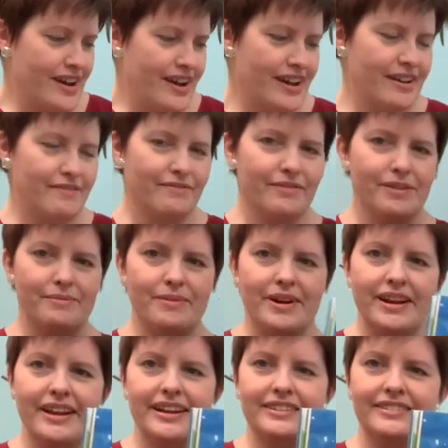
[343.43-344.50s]

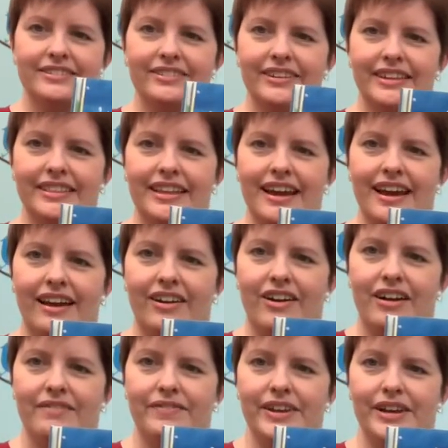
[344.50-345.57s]
everyone else. Look at that.
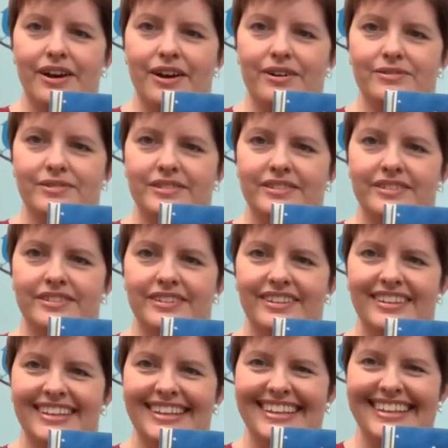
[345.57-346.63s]
Off he goes.
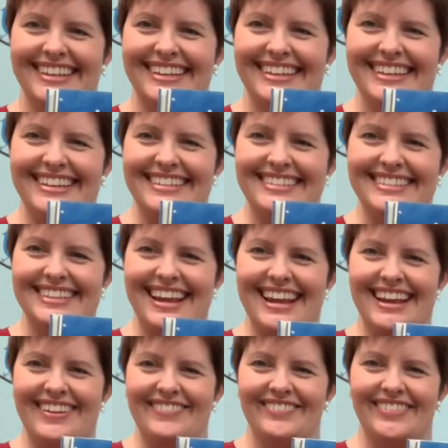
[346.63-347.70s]
He
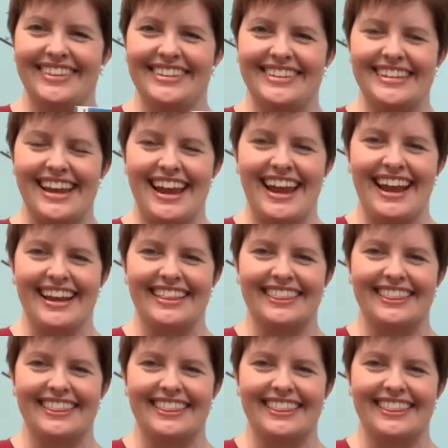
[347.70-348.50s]
saved the day.